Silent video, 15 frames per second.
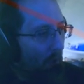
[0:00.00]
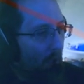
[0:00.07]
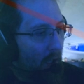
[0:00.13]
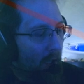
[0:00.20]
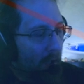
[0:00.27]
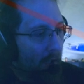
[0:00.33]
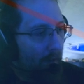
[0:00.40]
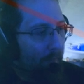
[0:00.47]

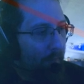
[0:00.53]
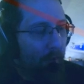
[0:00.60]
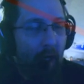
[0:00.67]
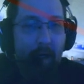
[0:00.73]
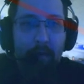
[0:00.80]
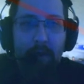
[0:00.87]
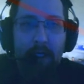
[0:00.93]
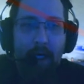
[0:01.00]
Um,
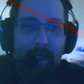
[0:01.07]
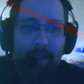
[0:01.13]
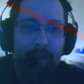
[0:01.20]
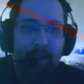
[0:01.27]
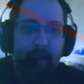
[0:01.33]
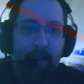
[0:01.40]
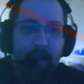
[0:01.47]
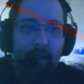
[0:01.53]
game
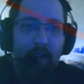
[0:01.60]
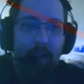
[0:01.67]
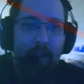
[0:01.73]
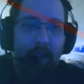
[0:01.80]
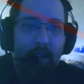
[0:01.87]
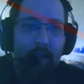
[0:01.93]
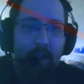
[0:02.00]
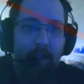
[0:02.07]
test
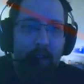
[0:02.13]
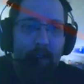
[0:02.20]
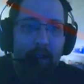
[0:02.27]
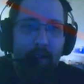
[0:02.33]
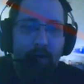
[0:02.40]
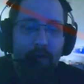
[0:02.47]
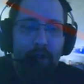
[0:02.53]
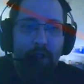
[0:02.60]

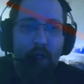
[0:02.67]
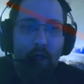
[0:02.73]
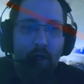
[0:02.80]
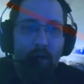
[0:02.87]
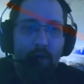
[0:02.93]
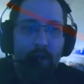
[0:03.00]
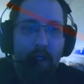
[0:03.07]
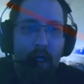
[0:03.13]
still
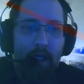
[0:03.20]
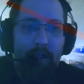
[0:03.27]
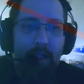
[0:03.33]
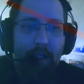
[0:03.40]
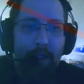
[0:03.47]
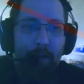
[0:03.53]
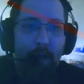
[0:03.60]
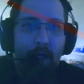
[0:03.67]
shows as
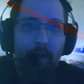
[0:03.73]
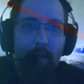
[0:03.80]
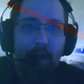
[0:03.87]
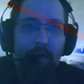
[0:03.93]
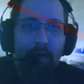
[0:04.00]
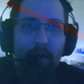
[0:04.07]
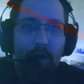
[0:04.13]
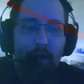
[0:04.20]

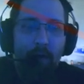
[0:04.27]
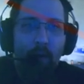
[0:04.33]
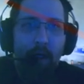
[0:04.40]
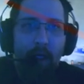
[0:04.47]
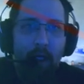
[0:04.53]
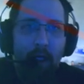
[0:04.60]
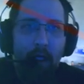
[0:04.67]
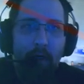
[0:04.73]
experimental on the
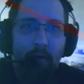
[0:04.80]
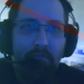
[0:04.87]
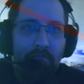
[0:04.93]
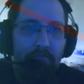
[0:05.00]
wiki.